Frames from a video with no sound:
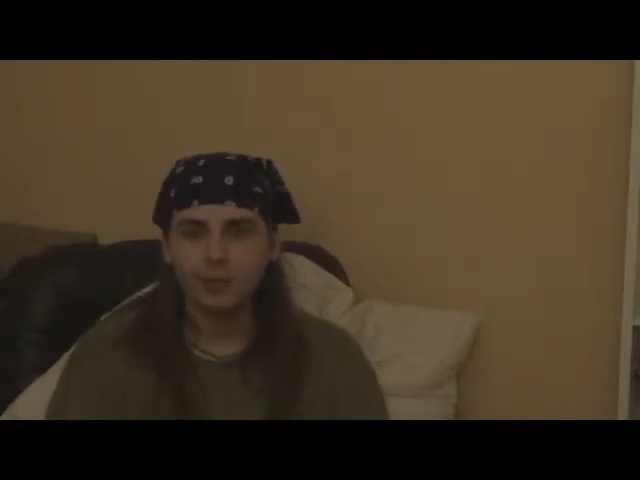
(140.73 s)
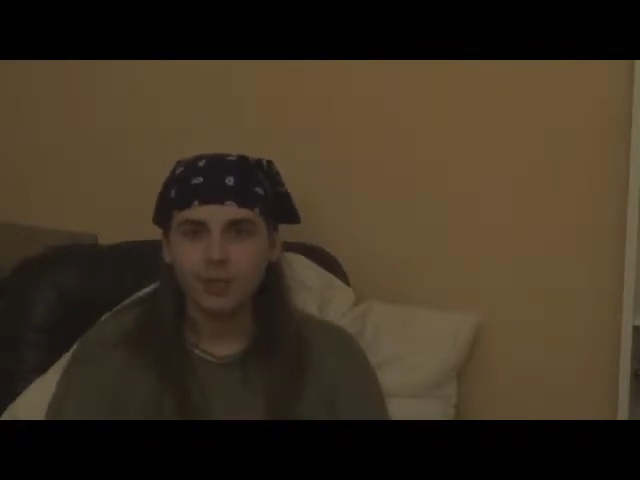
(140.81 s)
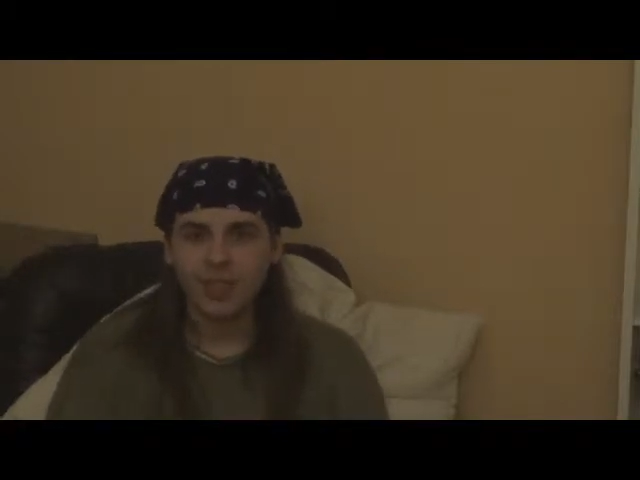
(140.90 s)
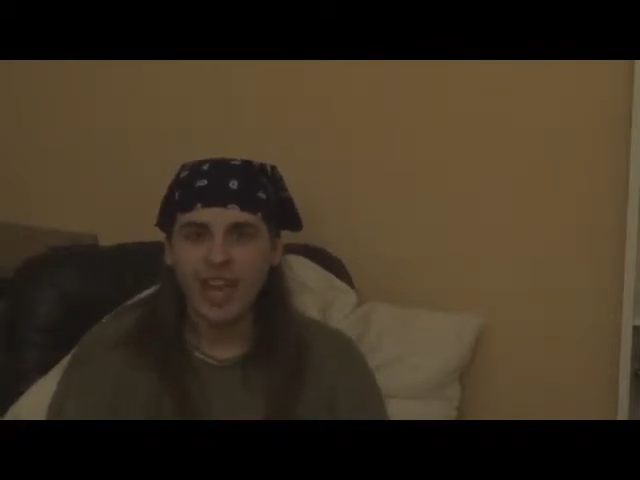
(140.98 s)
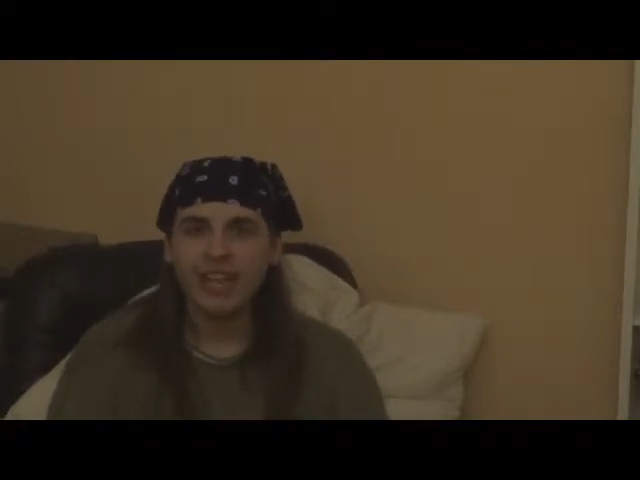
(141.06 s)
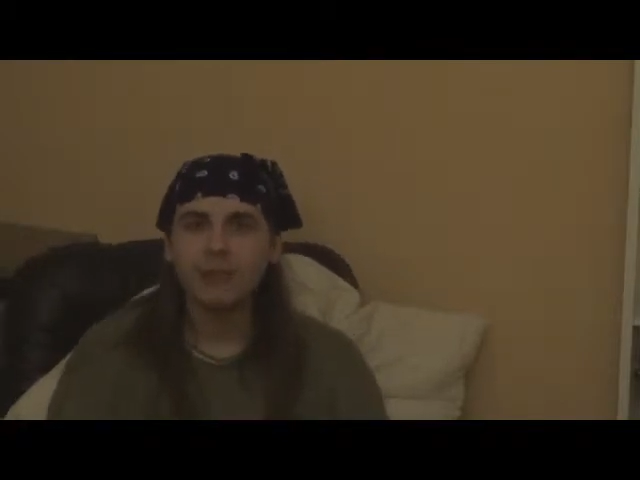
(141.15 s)

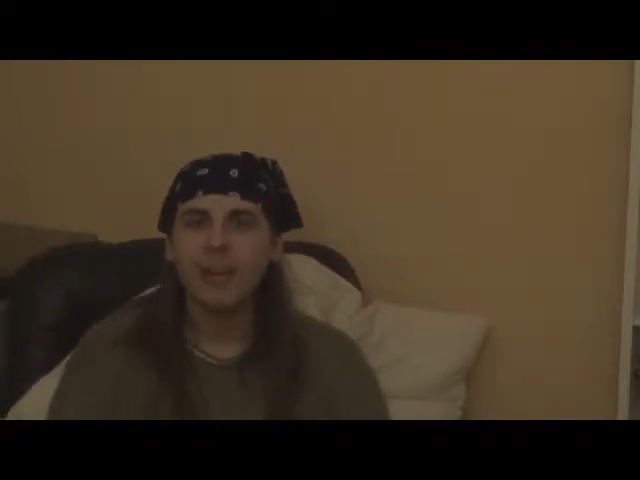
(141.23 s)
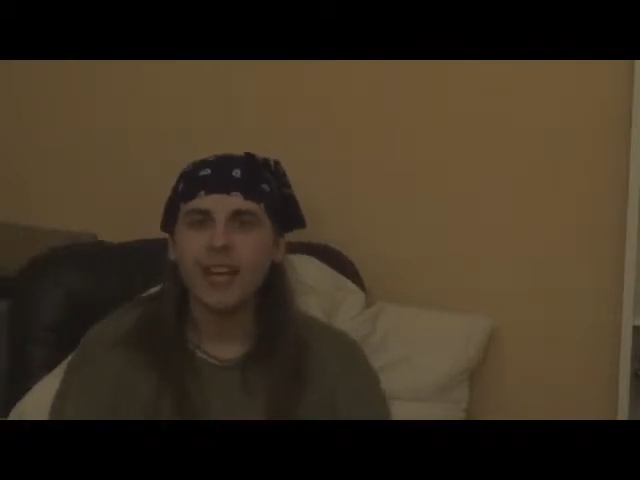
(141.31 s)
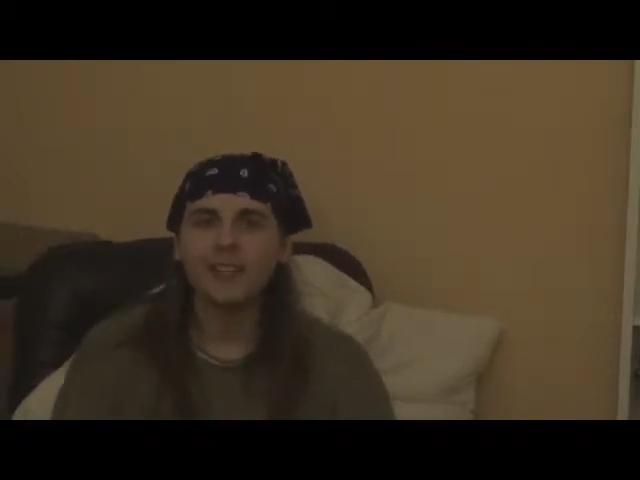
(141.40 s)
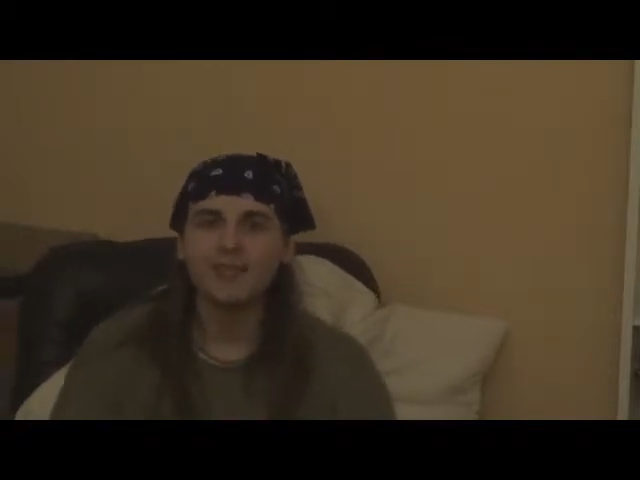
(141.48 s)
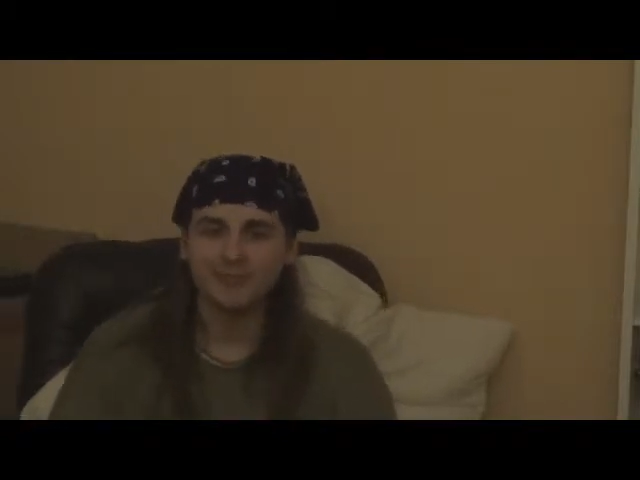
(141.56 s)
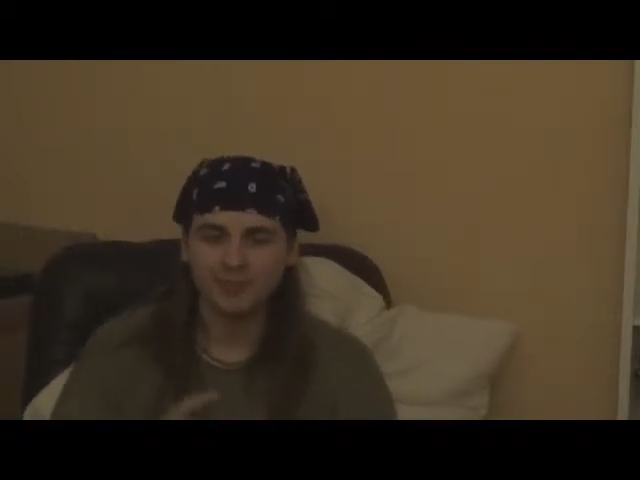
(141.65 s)
Well,
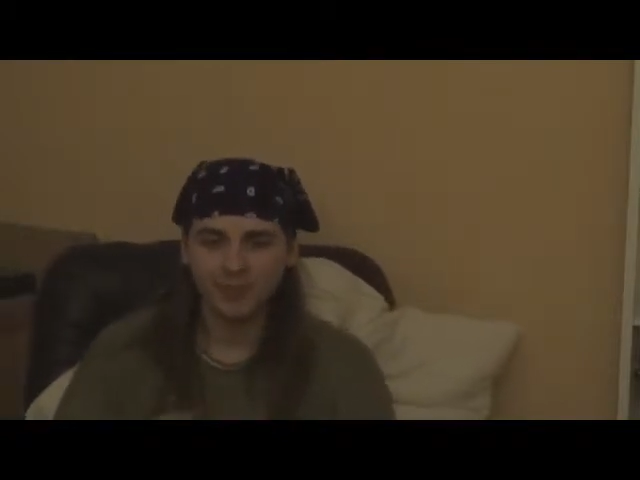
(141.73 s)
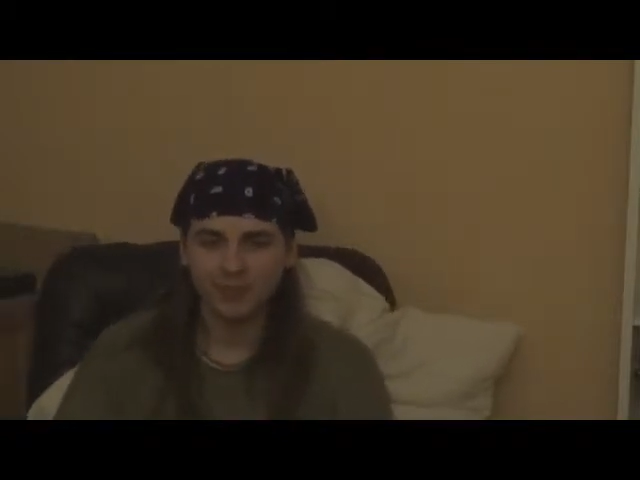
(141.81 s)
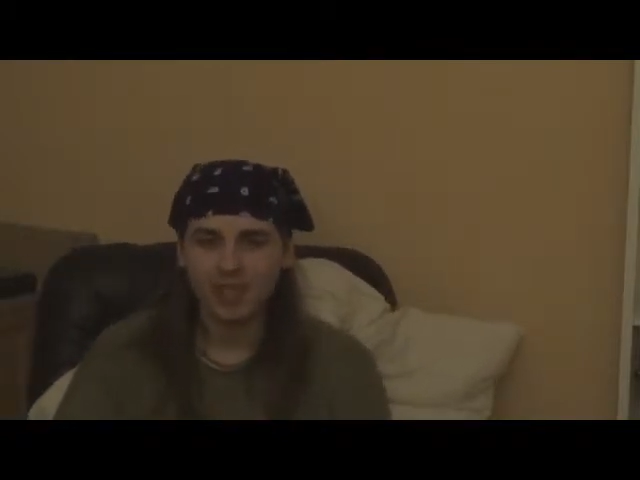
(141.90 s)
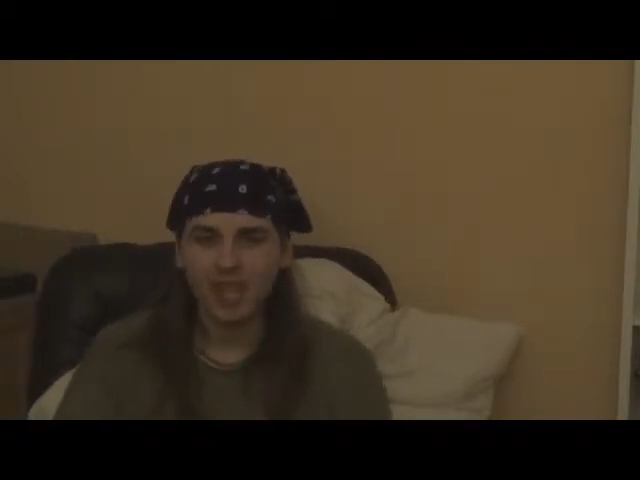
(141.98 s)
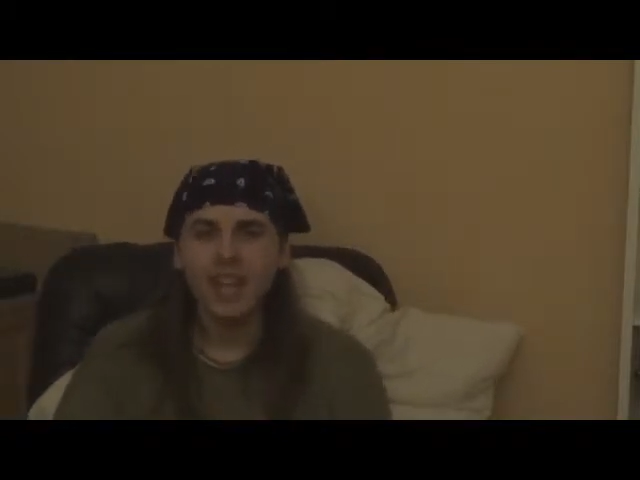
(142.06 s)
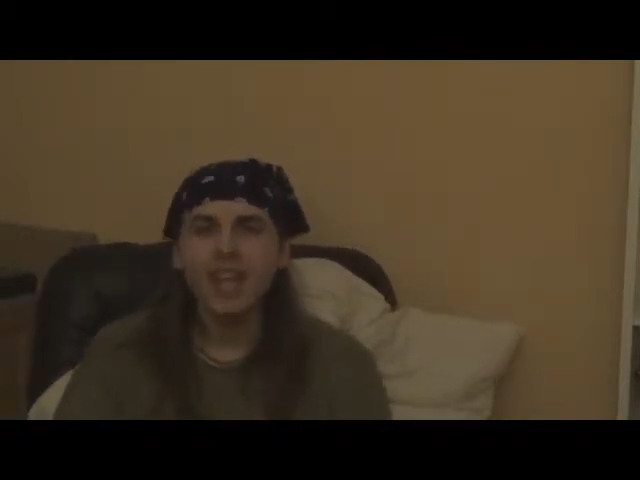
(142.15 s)
anyway,
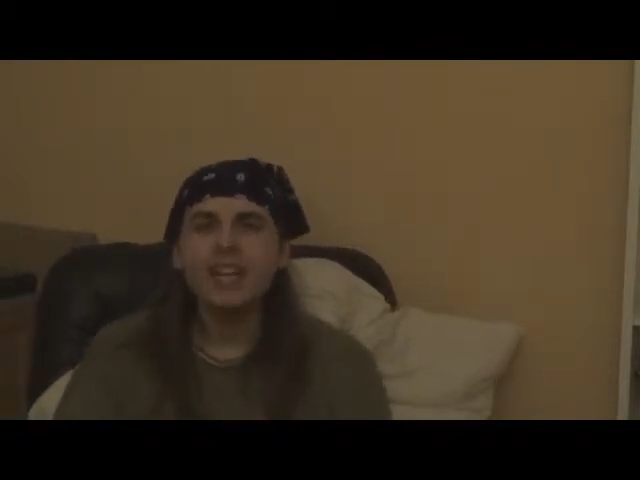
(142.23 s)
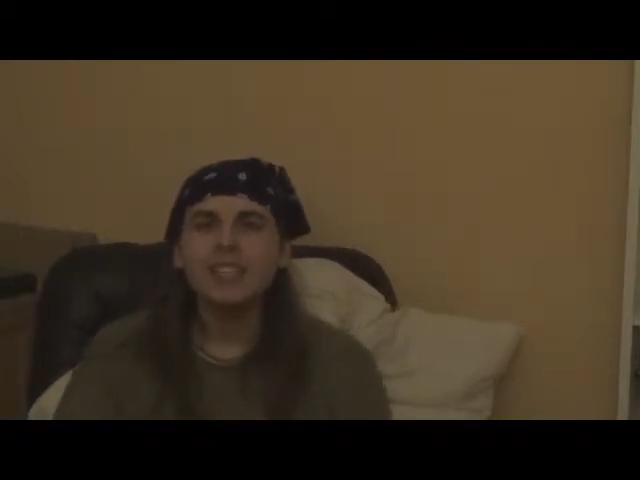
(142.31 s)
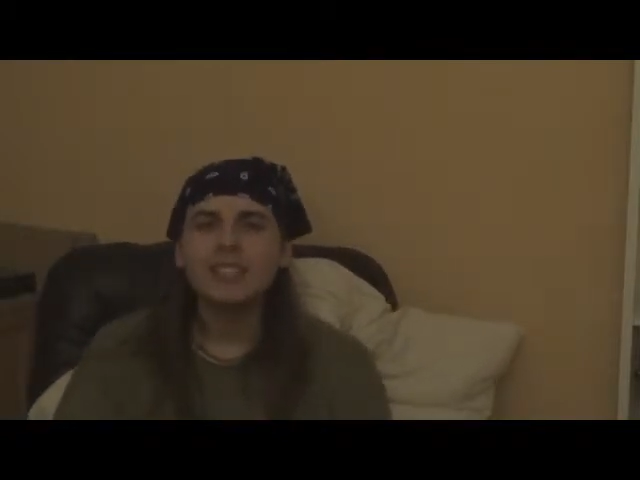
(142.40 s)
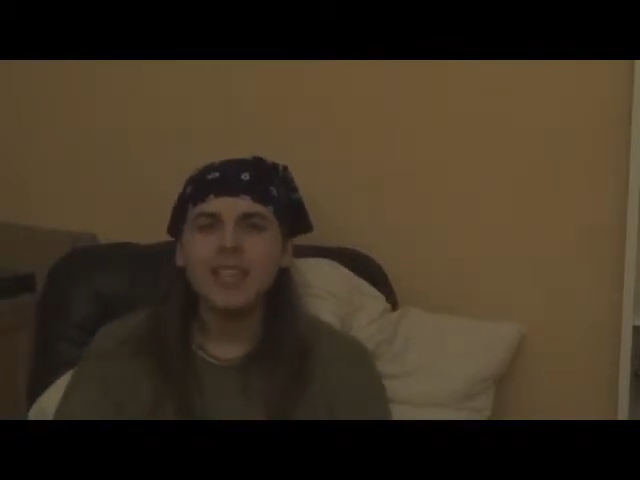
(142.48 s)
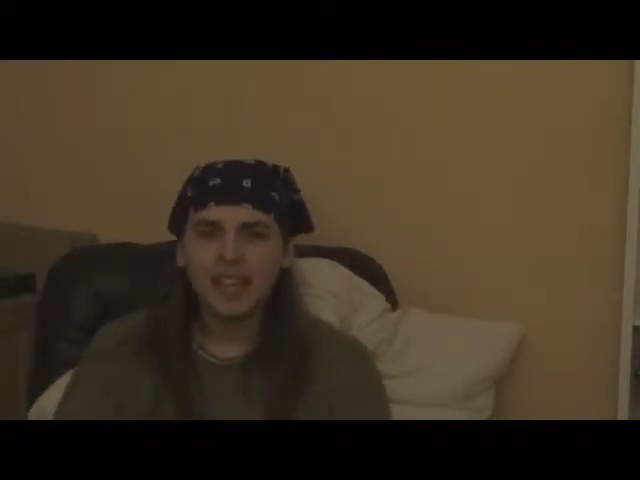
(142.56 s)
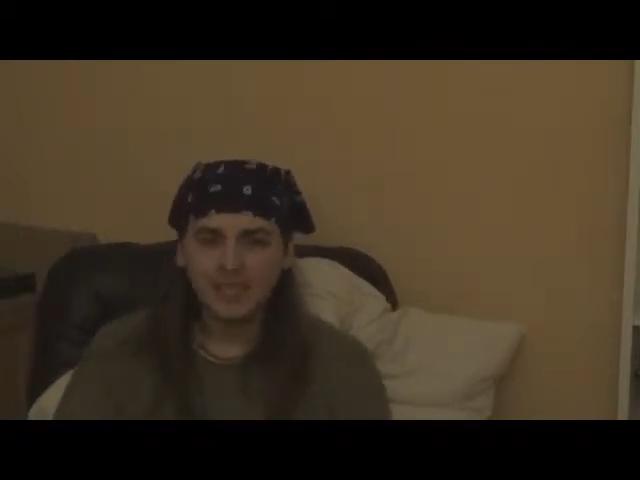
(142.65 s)

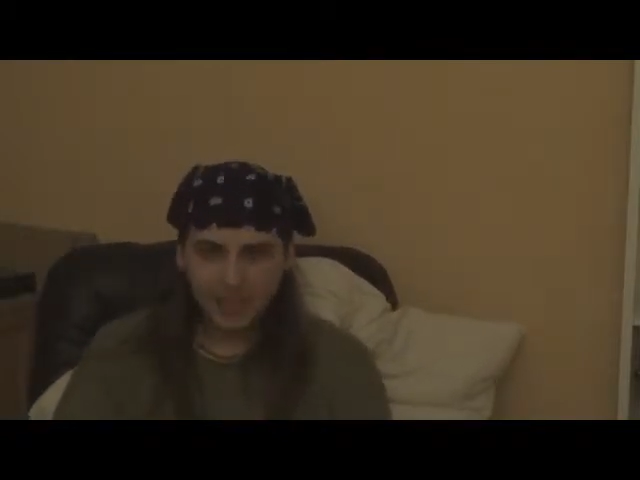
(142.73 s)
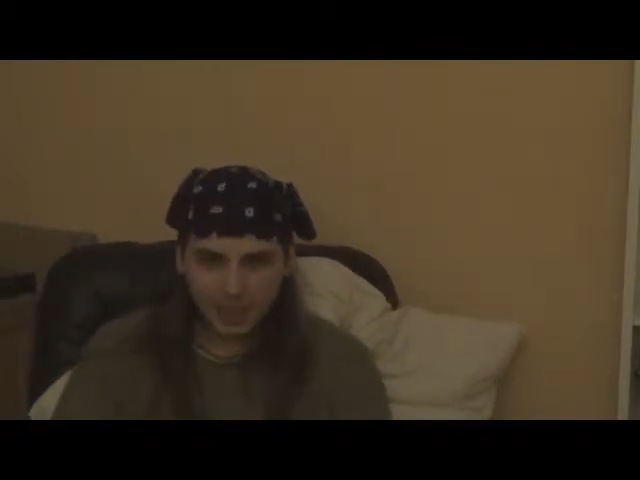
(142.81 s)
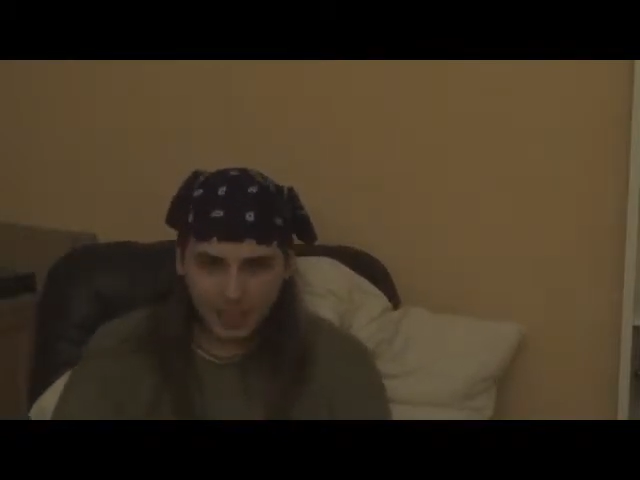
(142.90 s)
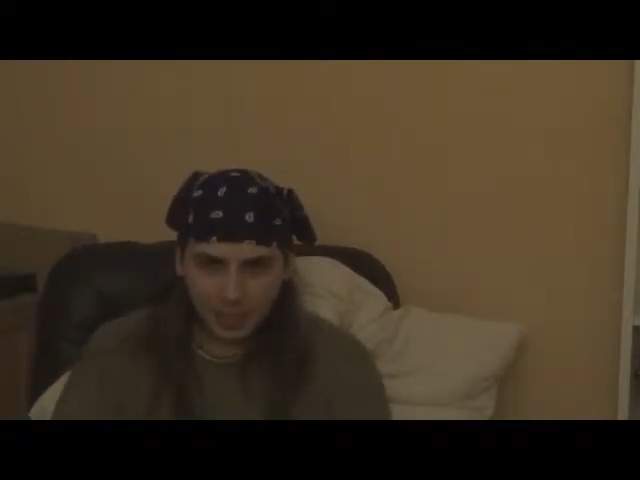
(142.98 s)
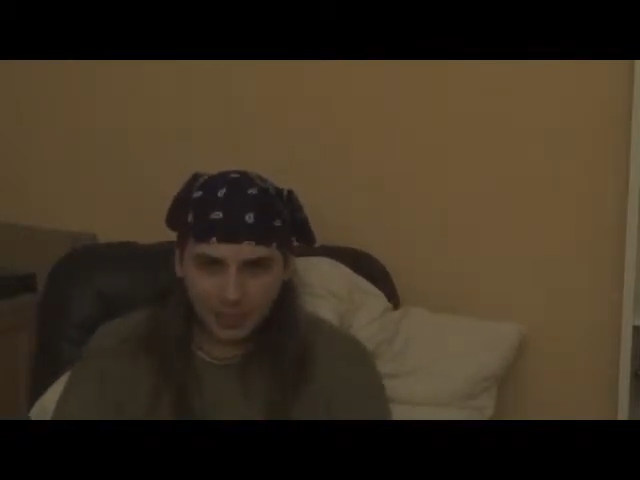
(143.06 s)
they did